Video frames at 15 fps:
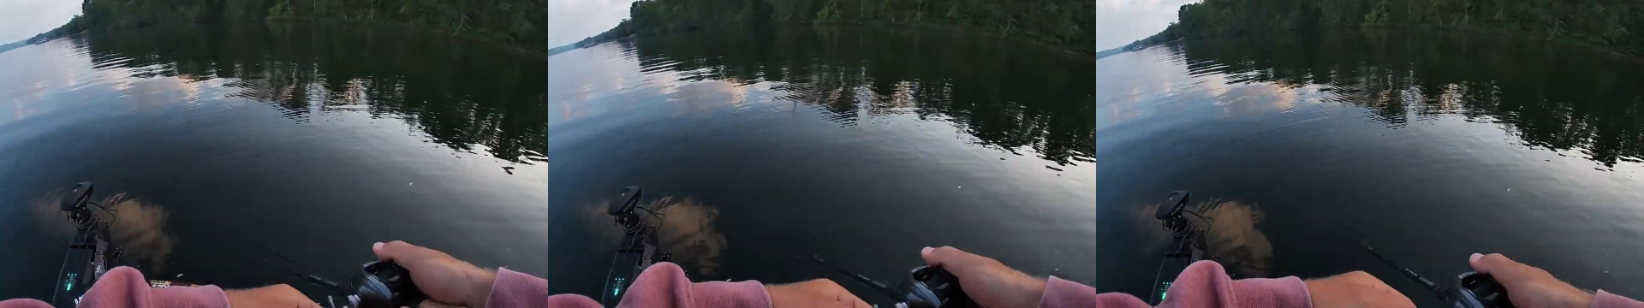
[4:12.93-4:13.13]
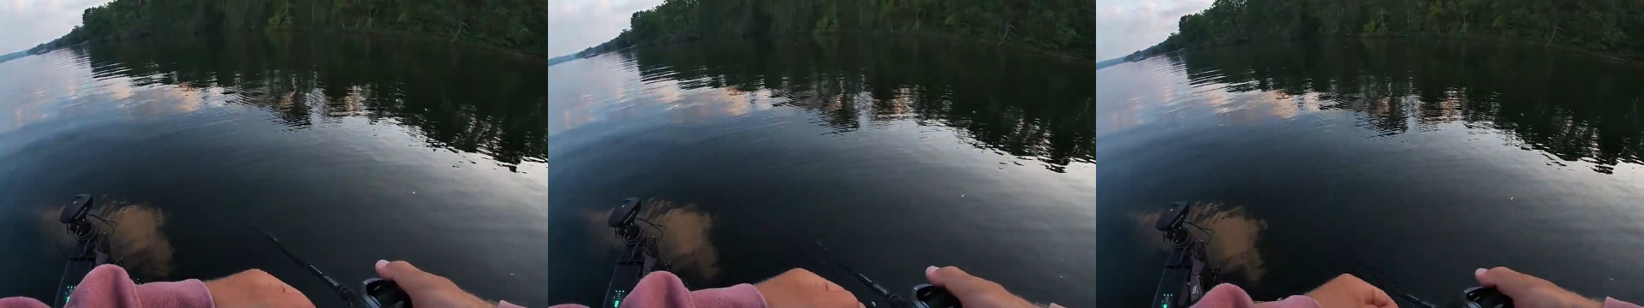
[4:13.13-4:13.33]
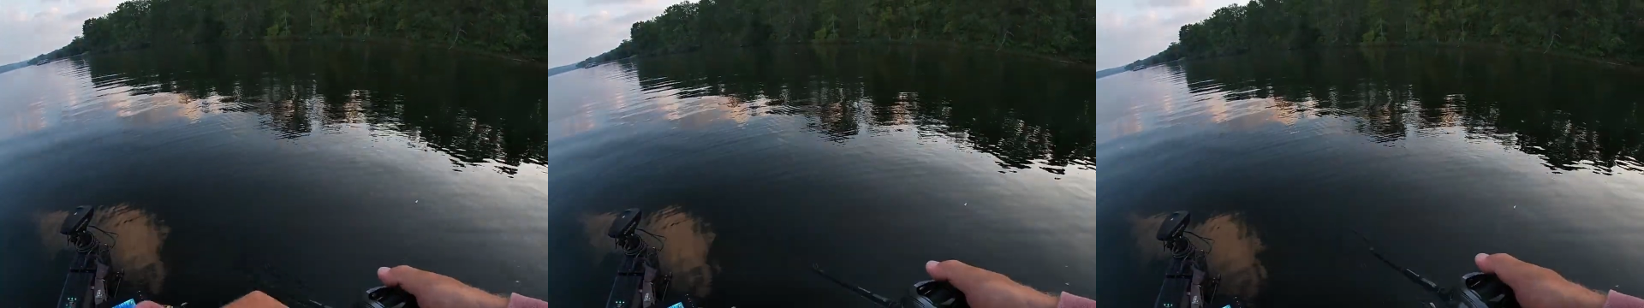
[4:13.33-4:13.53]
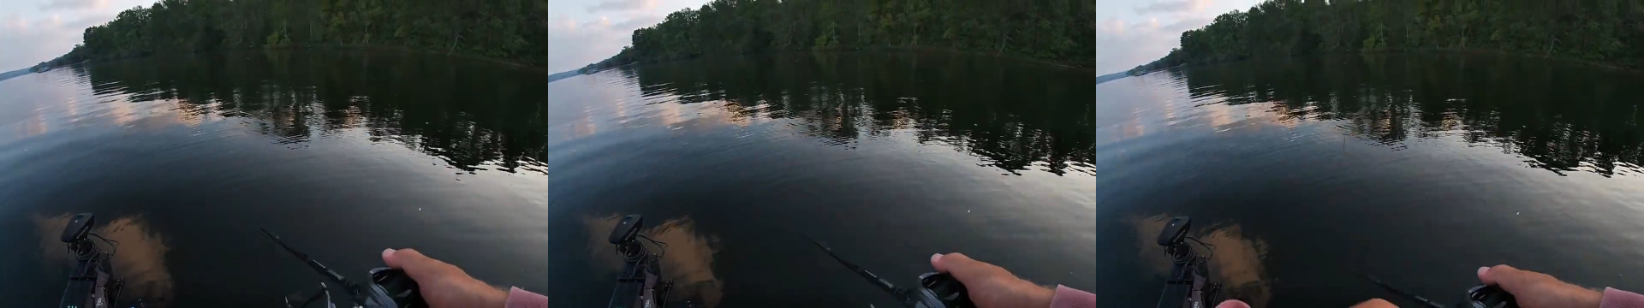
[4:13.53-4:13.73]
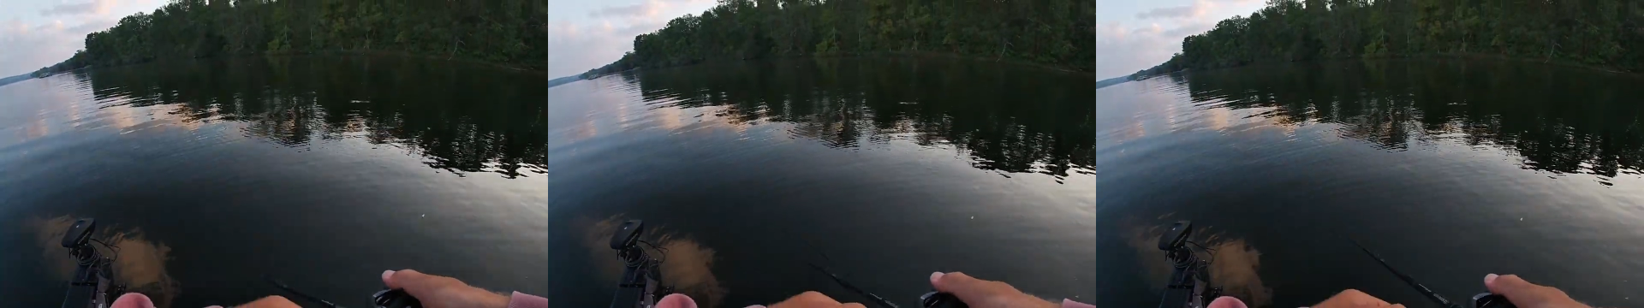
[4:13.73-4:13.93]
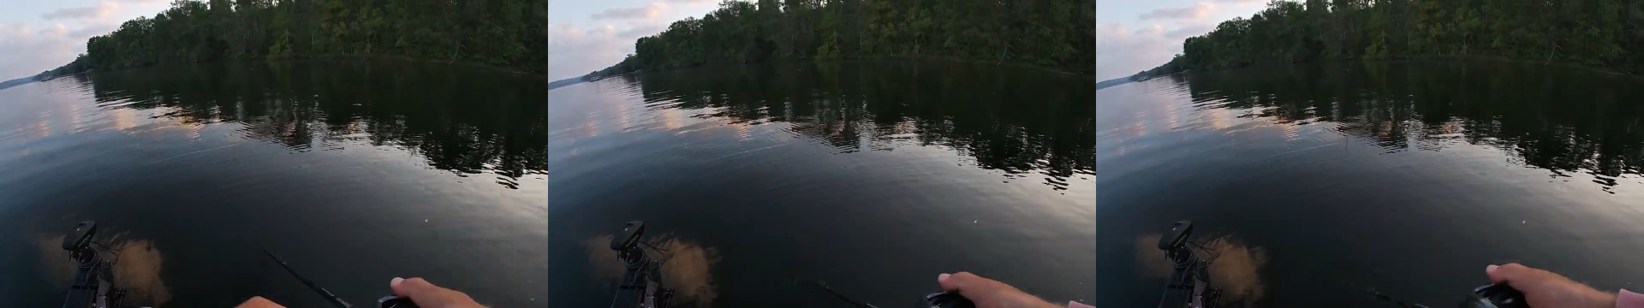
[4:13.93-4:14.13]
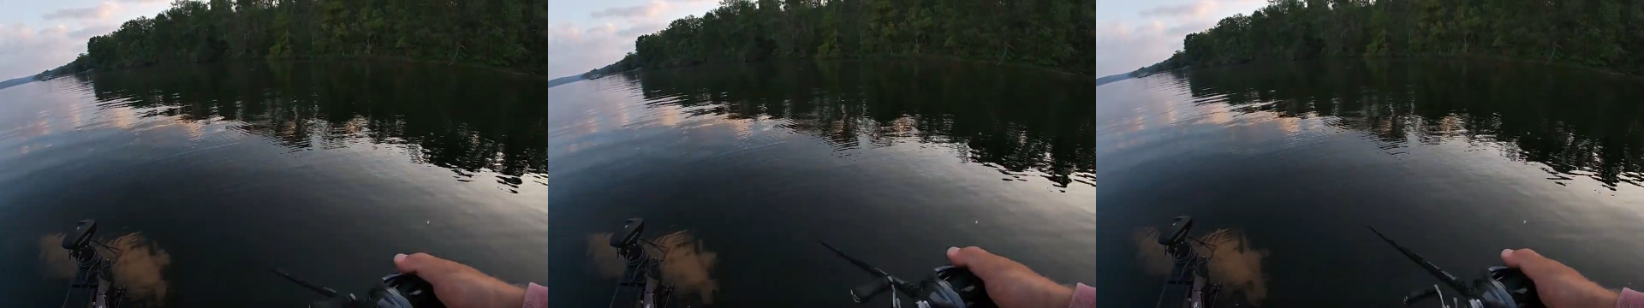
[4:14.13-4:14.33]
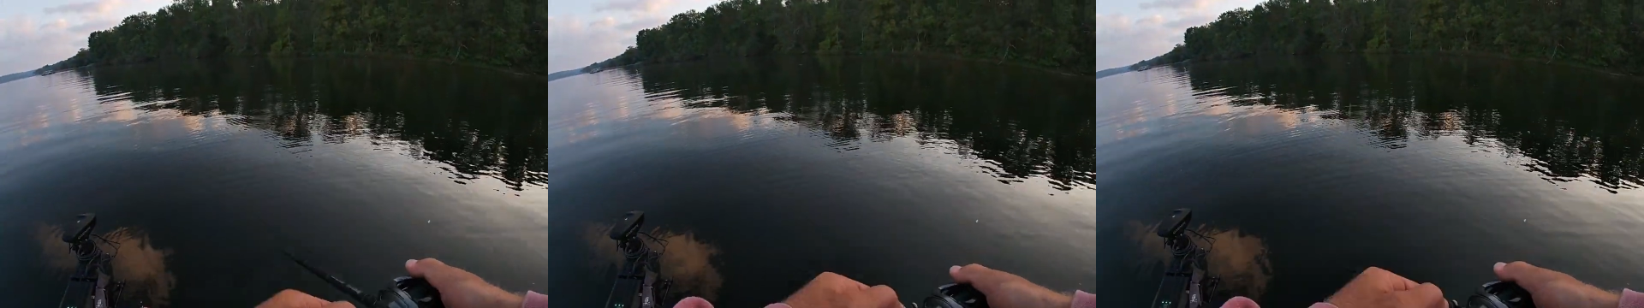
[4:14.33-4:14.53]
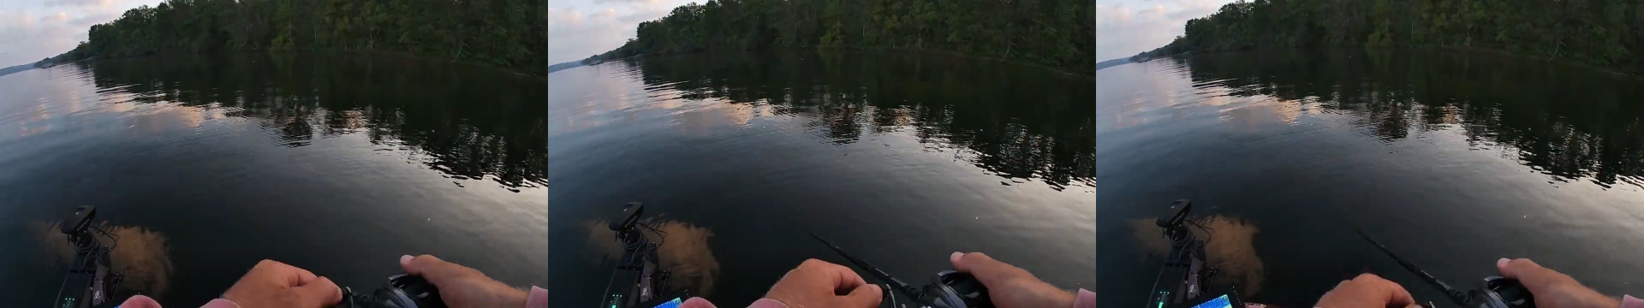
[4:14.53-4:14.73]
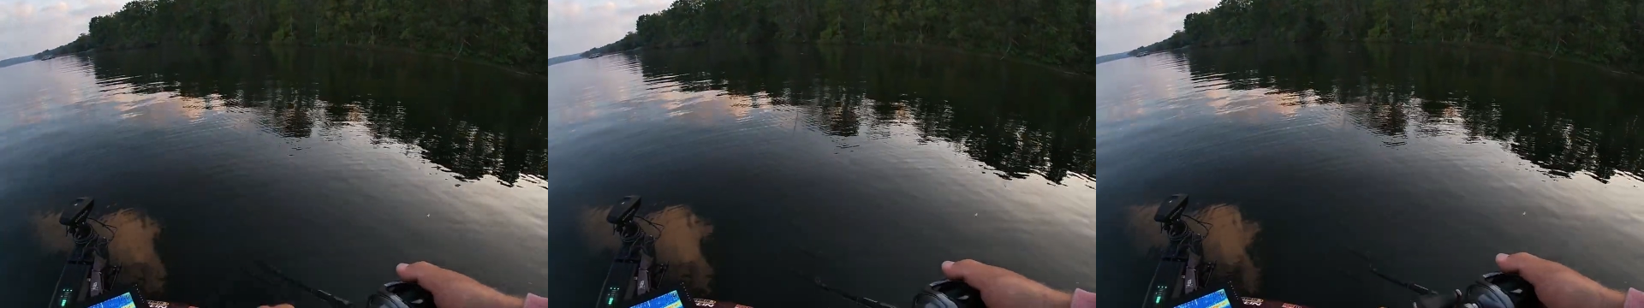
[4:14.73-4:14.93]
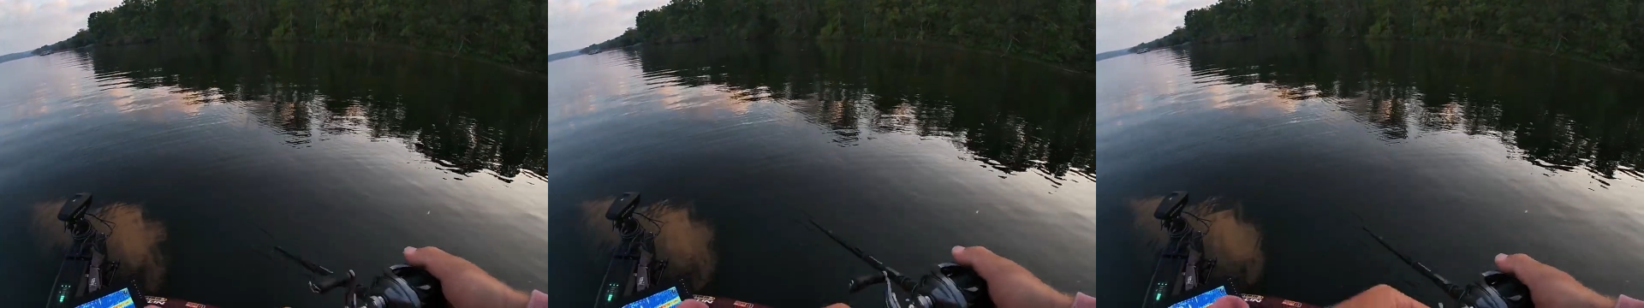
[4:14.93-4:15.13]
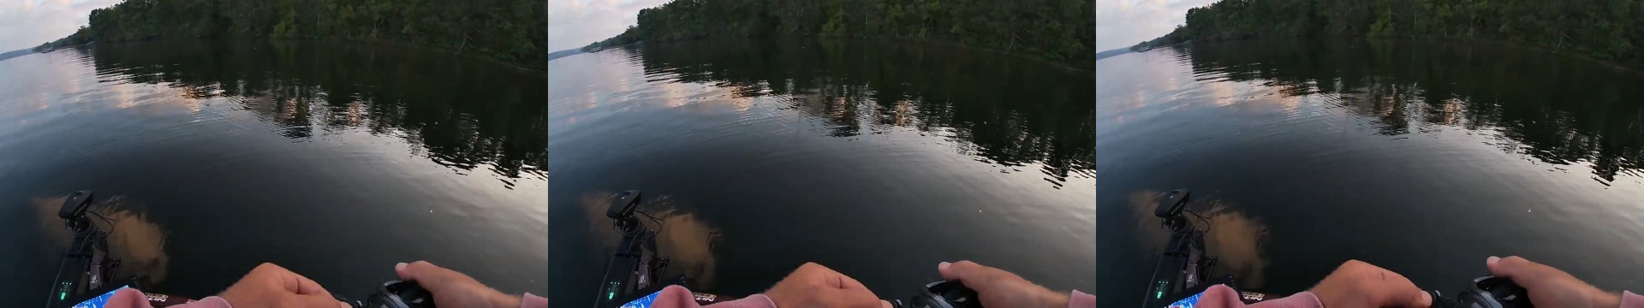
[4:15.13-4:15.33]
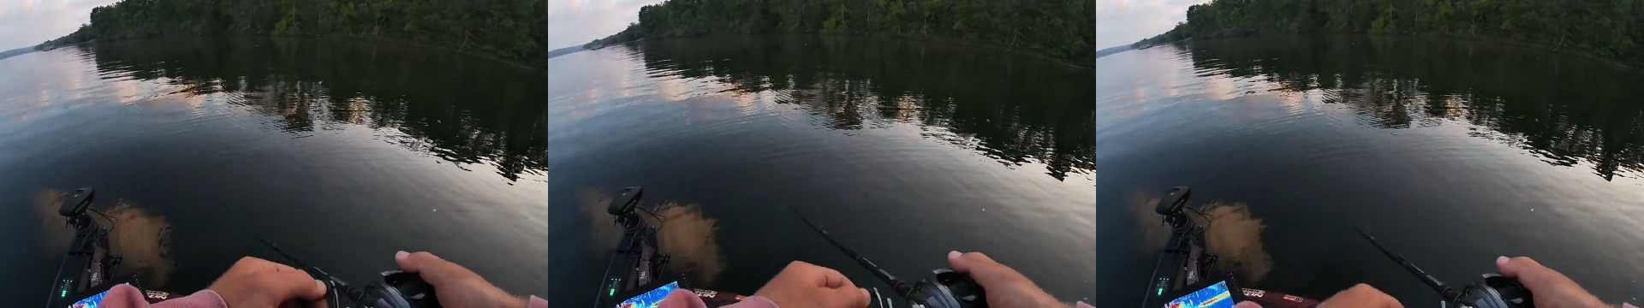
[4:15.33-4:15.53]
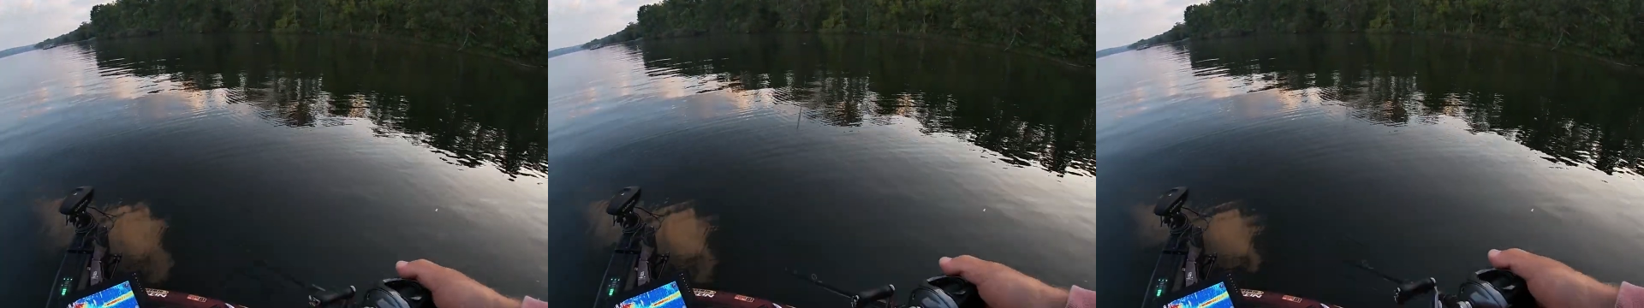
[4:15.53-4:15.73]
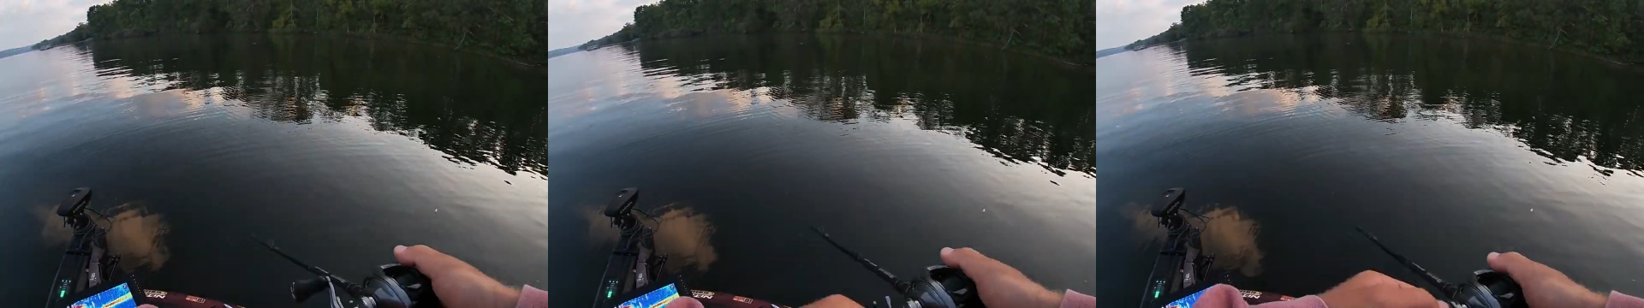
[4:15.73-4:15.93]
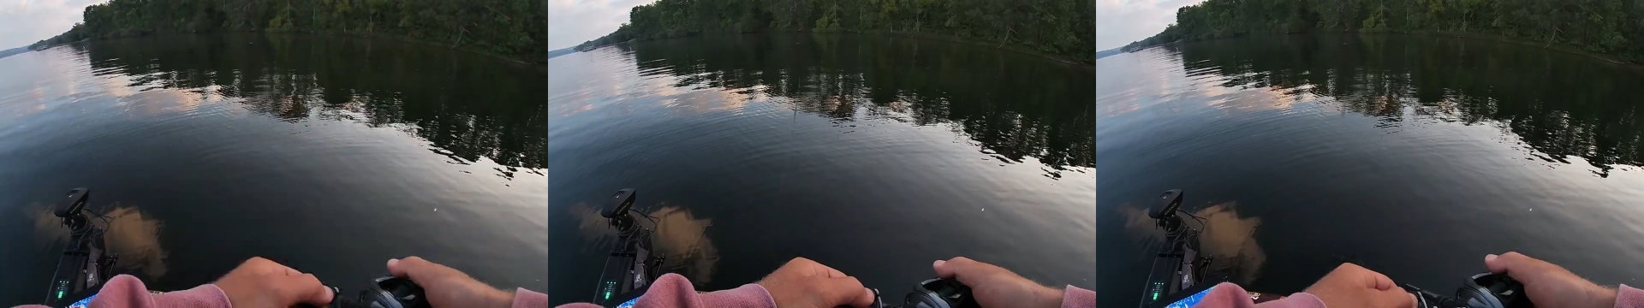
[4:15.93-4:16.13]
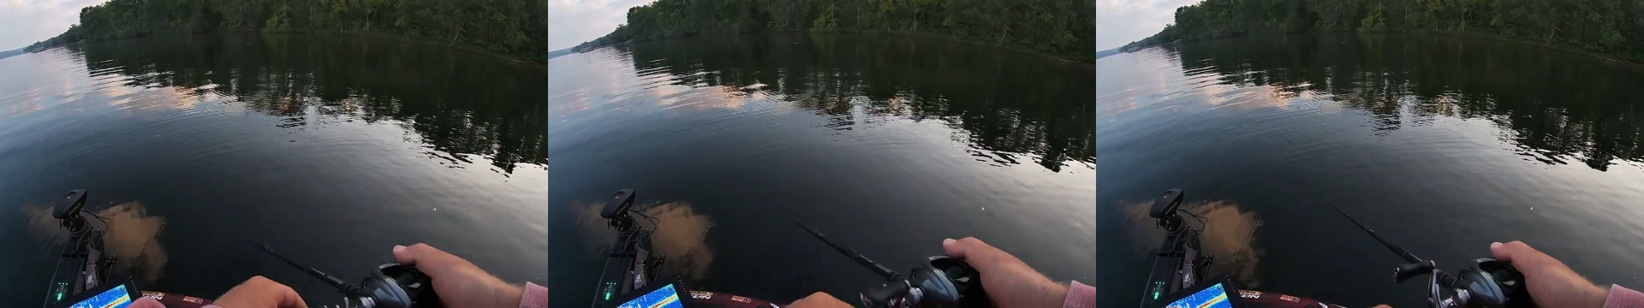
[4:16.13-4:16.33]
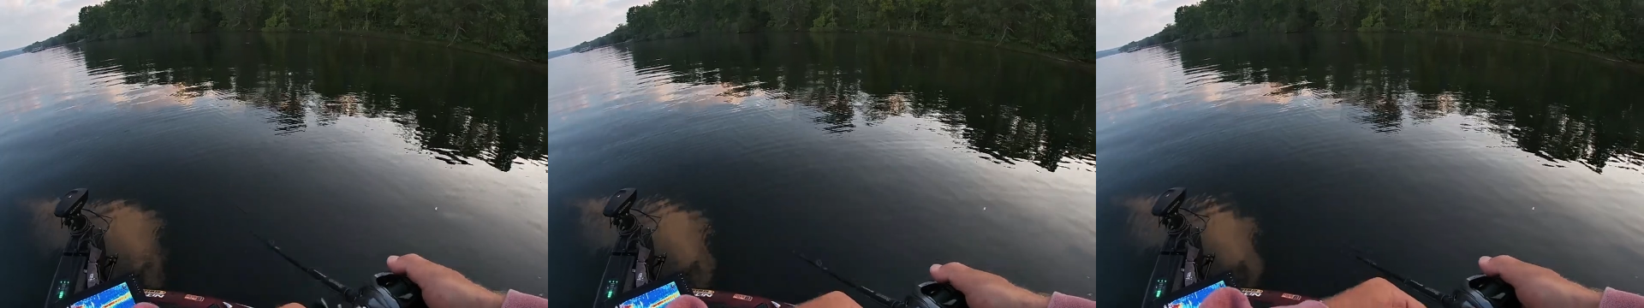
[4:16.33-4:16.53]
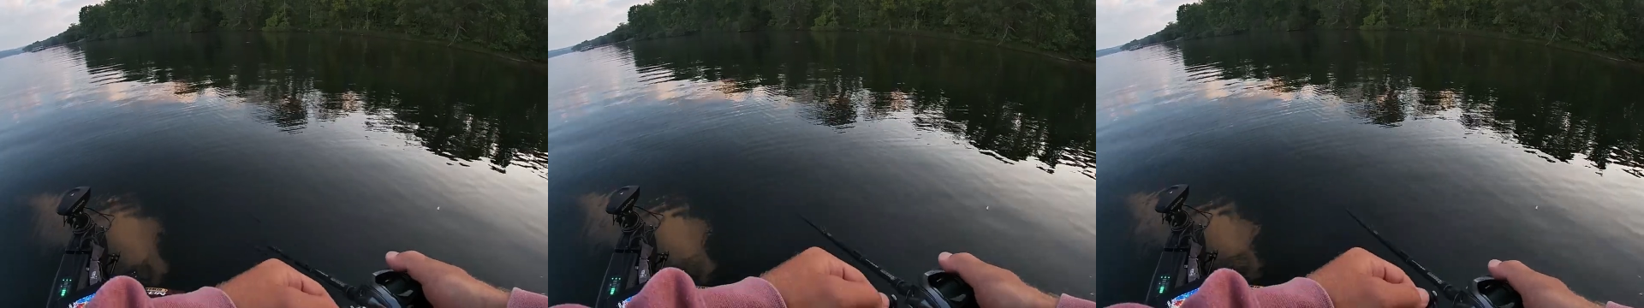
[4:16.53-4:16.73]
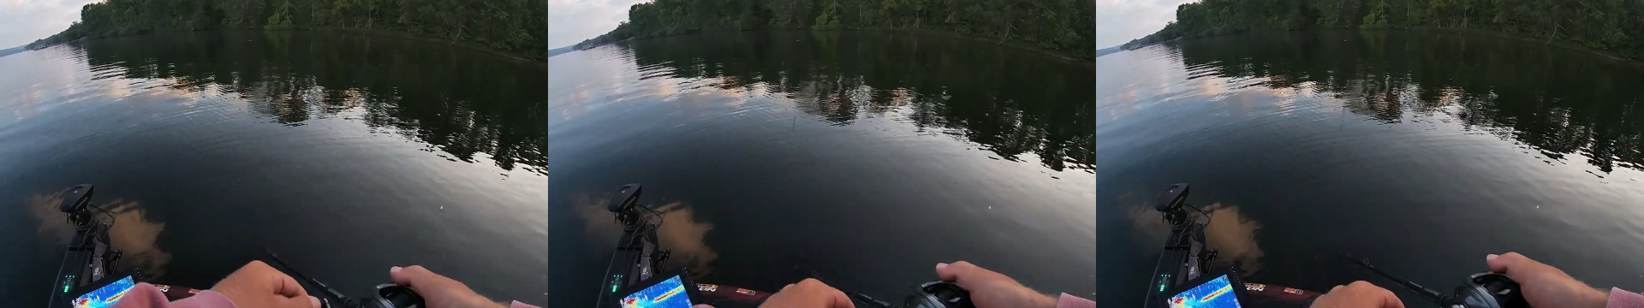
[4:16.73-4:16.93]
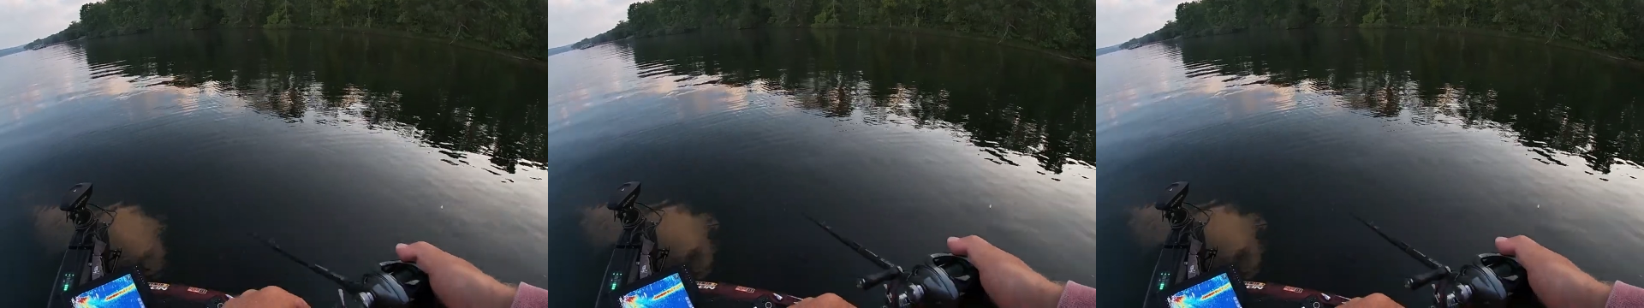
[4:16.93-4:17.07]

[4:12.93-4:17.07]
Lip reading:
[unreadable: no face in view]